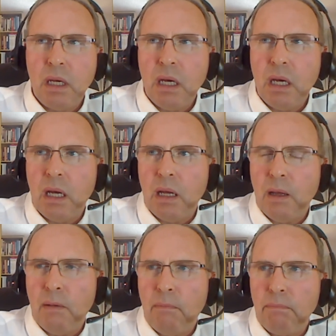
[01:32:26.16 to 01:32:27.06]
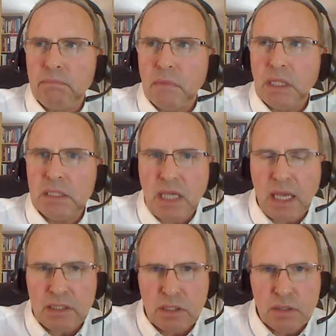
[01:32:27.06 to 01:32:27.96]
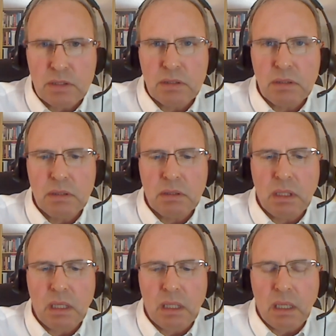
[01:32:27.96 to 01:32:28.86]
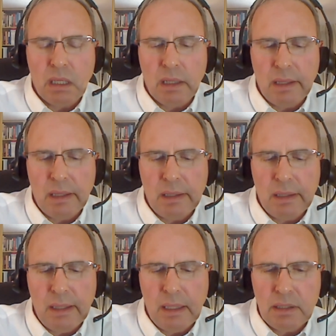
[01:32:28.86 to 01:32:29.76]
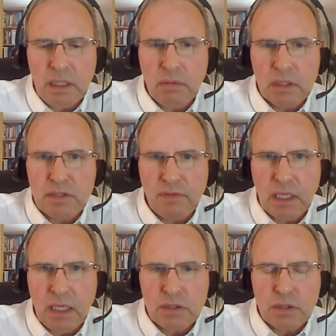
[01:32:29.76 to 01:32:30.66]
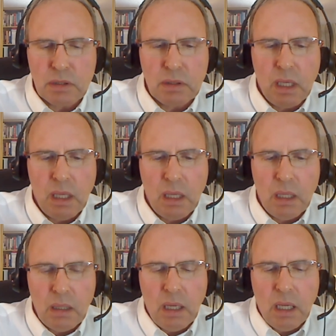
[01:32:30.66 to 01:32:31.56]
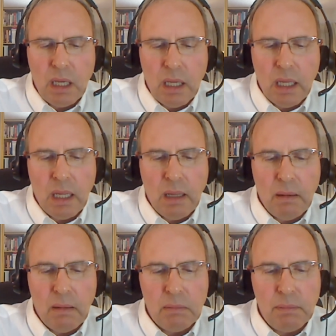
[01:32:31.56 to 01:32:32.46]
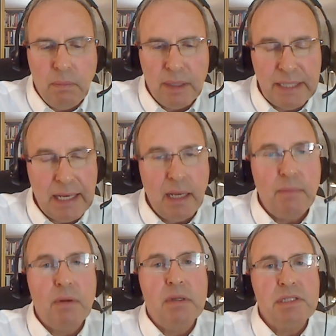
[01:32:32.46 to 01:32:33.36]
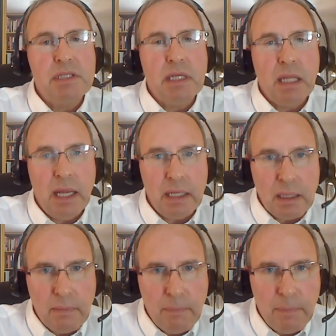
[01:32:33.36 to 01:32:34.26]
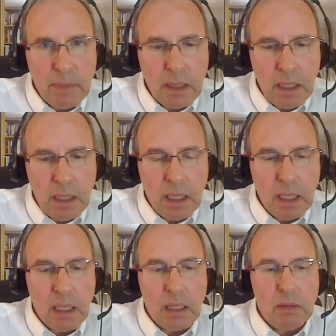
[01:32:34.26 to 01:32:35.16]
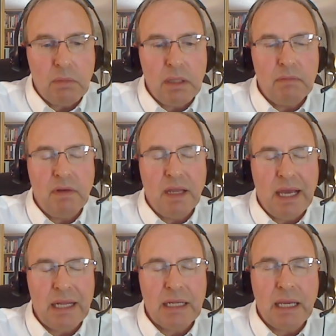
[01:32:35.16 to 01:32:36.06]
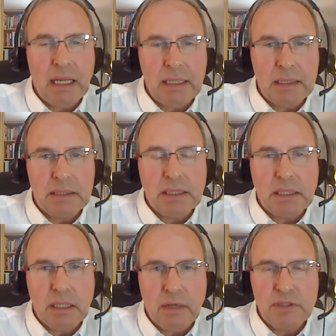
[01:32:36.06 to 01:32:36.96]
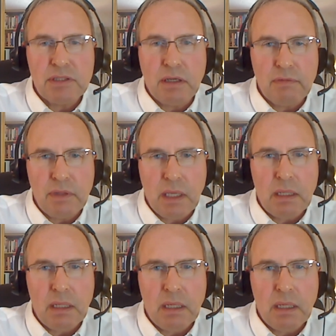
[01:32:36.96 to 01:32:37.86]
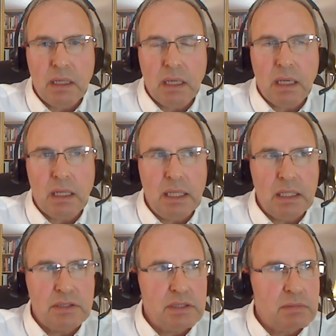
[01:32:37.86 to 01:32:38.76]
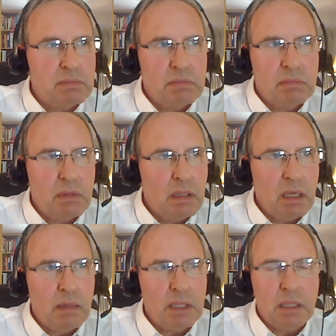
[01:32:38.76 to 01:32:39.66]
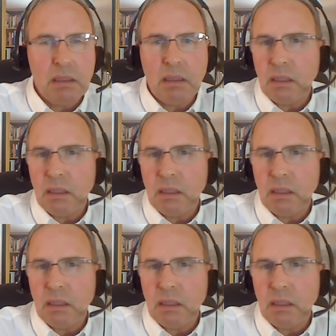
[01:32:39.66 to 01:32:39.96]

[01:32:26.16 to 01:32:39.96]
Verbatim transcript: uh, the sanctions and de-Russification, but that number is declining and we have mm not gotten to the tough stuff yet. Uh, it's, I mean,